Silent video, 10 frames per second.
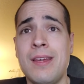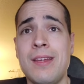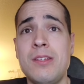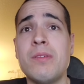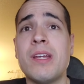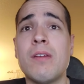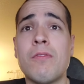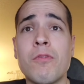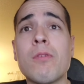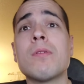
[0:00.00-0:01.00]
you get a
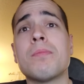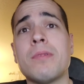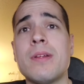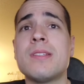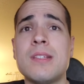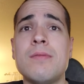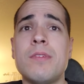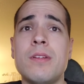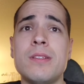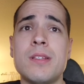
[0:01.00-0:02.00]
4+
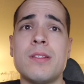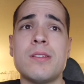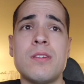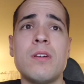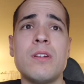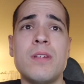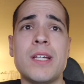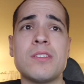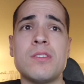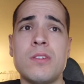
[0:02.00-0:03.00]
invul until the start of your
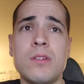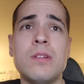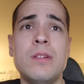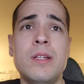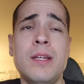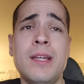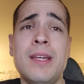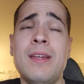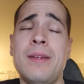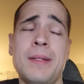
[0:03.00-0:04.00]
next turn.
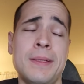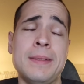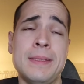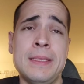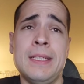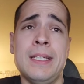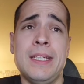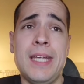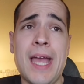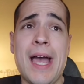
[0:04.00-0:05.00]

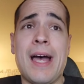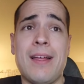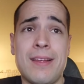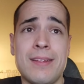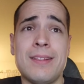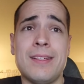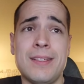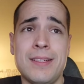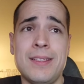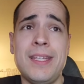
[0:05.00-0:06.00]
Yeah,
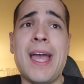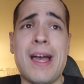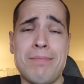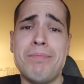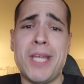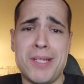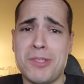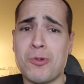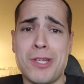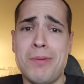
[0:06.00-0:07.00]
that
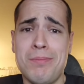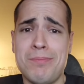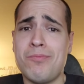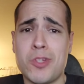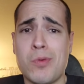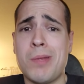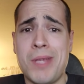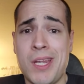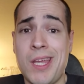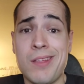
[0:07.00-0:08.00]

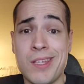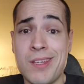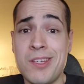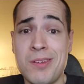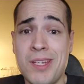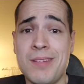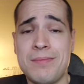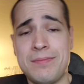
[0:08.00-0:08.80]
20-man Hellion unit